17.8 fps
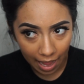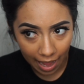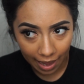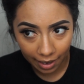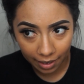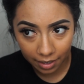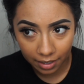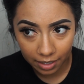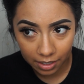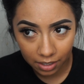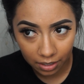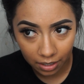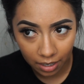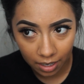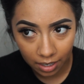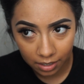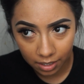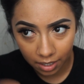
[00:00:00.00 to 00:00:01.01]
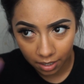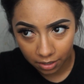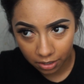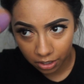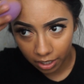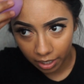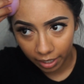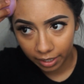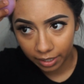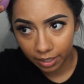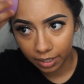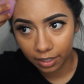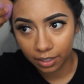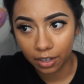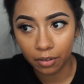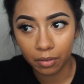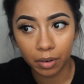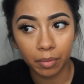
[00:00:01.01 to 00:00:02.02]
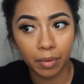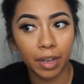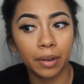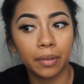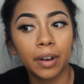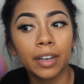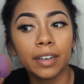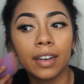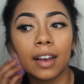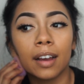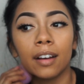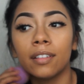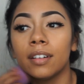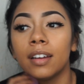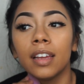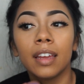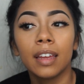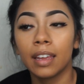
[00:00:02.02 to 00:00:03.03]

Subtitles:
acne scars that are trying to go away right now,